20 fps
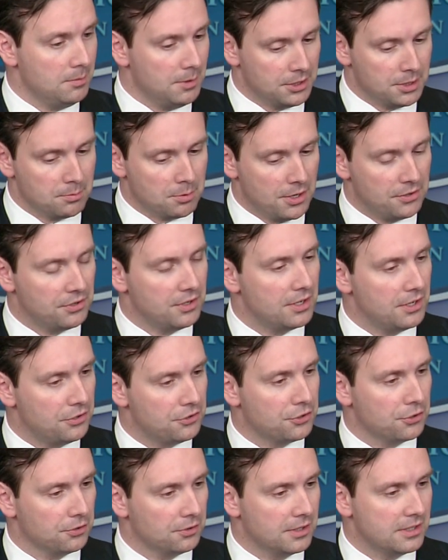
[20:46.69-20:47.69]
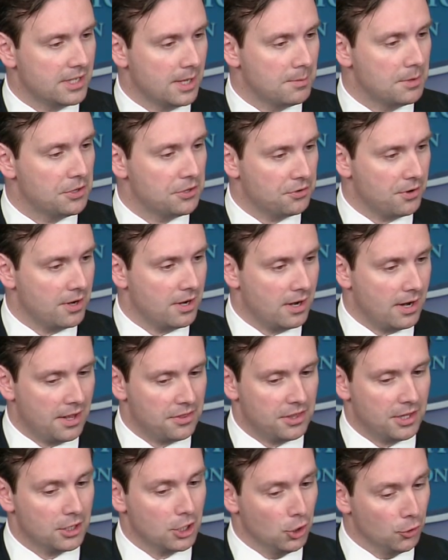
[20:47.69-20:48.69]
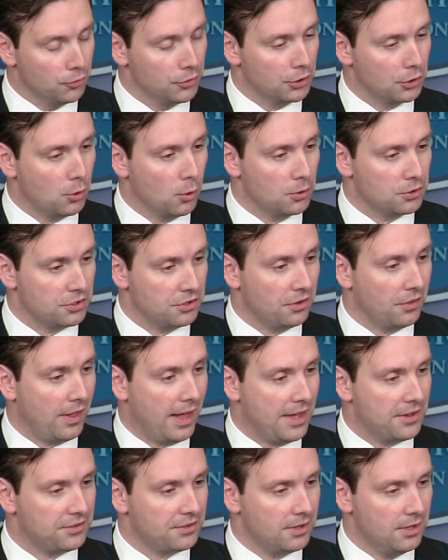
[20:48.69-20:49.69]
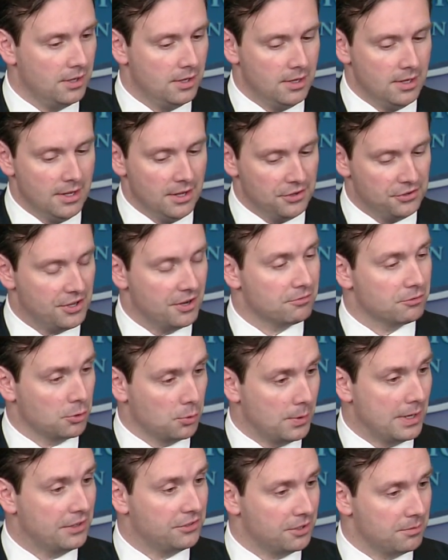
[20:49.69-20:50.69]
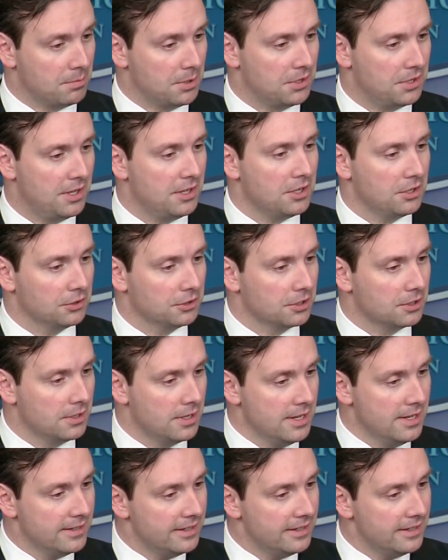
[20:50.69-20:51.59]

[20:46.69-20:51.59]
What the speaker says: but the president has certainly demonstrated, I think, over the course of the last several weeks in particular,